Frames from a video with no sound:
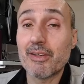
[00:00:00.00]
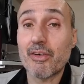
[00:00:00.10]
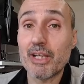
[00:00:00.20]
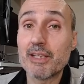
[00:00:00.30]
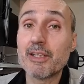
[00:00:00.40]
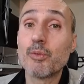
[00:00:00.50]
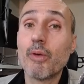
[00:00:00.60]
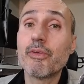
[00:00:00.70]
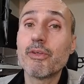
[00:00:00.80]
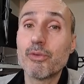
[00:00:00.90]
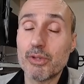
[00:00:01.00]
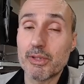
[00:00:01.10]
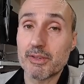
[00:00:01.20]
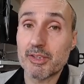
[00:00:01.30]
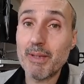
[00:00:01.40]
created what the user
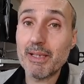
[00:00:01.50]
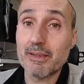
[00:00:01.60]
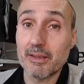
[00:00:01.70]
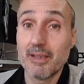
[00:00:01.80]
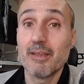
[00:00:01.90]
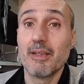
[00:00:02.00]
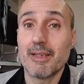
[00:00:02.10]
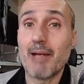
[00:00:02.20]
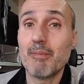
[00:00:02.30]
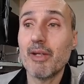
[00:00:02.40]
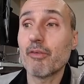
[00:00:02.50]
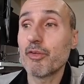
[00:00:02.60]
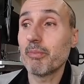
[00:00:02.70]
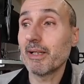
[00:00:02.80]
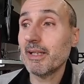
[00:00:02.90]
is expected, the timeline of
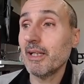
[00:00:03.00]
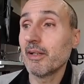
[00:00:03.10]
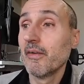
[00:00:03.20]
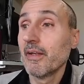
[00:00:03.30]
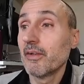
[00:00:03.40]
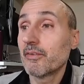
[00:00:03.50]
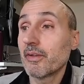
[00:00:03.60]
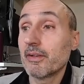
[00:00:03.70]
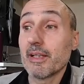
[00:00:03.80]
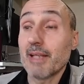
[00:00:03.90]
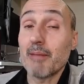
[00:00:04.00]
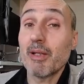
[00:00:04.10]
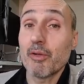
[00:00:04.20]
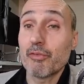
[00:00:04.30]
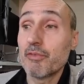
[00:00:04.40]
the plugin, the
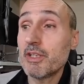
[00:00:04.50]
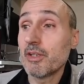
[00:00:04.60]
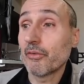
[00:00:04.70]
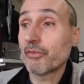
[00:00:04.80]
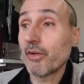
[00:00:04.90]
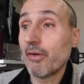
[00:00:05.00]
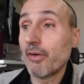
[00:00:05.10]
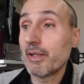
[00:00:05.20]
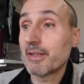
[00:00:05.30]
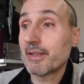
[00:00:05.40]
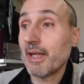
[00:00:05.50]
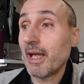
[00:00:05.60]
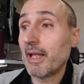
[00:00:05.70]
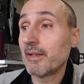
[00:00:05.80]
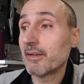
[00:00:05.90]
timeline of the video. So it
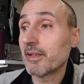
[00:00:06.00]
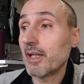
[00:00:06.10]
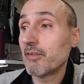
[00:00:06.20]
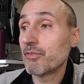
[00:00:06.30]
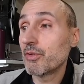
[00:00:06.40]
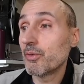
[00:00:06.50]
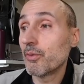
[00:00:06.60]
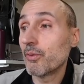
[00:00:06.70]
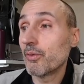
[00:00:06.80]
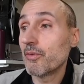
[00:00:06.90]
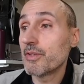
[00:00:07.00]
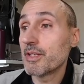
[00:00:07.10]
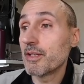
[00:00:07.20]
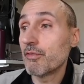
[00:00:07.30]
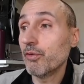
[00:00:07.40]
can give you
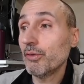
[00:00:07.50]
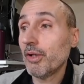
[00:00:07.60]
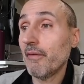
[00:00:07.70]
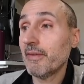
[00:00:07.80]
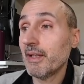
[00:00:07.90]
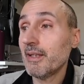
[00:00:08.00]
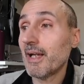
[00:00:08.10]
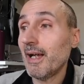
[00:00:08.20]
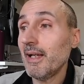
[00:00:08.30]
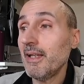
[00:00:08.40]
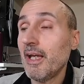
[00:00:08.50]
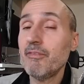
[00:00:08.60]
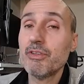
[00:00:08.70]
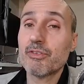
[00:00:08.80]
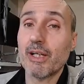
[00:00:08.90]
the full content. I
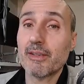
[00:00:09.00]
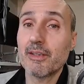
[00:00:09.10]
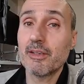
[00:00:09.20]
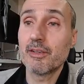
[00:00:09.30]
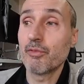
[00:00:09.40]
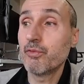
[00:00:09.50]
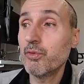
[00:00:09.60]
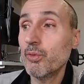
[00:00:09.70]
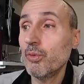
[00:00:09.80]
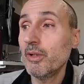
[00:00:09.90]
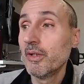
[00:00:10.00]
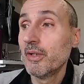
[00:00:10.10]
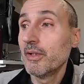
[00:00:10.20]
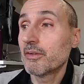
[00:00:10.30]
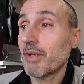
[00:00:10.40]
have extracted the full
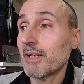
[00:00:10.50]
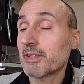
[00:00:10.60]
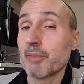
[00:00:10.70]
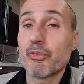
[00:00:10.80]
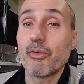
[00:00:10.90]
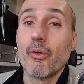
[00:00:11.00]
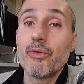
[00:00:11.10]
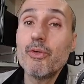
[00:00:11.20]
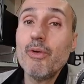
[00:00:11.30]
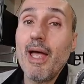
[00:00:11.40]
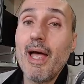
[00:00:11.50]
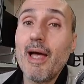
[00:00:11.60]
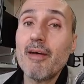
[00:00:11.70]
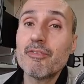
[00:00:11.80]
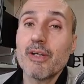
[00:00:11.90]
transcript. So you
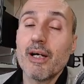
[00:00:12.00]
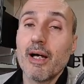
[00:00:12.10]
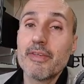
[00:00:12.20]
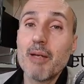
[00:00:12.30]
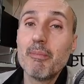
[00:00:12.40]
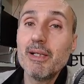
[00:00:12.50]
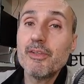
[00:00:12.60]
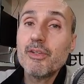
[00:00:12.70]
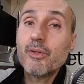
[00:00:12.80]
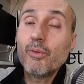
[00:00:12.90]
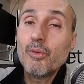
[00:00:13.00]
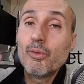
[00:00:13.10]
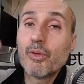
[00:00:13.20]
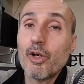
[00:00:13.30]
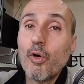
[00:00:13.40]
have the ability to
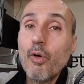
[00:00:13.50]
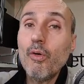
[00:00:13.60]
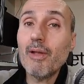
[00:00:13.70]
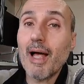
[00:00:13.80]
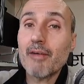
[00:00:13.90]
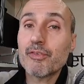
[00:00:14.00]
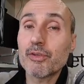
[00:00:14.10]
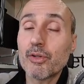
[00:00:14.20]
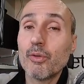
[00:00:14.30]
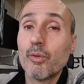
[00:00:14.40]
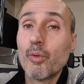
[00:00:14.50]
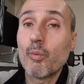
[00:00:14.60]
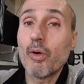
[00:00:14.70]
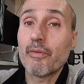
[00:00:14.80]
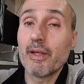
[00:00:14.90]
look call after call
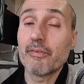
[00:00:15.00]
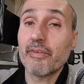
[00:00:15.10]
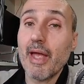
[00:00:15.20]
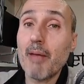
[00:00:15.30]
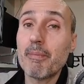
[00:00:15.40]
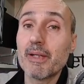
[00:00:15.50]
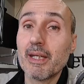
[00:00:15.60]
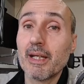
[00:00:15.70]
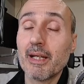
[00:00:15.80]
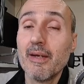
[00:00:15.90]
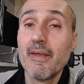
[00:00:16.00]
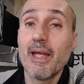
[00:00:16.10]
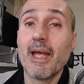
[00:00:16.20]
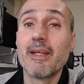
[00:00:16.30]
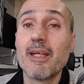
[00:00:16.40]
what is happening.
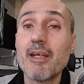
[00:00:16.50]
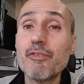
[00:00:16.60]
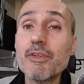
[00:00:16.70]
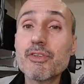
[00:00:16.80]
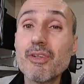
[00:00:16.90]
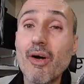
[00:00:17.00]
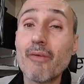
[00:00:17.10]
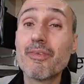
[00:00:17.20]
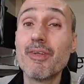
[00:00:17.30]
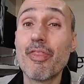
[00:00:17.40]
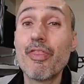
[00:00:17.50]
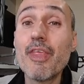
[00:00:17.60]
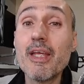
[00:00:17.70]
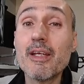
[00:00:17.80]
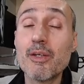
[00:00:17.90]
And if it's not the
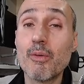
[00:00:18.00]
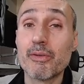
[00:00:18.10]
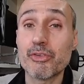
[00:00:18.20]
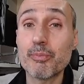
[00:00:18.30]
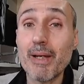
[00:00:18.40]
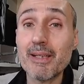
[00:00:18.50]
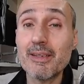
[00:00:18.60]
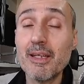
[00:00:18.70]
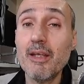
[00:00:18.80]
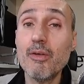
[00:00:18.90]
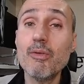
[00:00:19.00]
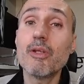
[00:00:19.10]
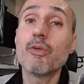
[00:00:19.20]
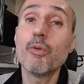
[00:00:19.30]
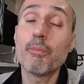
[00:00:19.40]
thing you are expecting, you
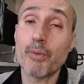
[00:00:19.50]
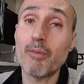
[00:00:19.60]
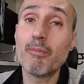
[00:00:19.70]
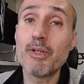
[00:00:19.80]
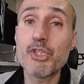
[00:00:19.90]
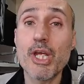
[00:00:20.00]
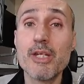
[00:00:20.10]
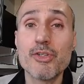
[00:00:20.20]
need to probably change the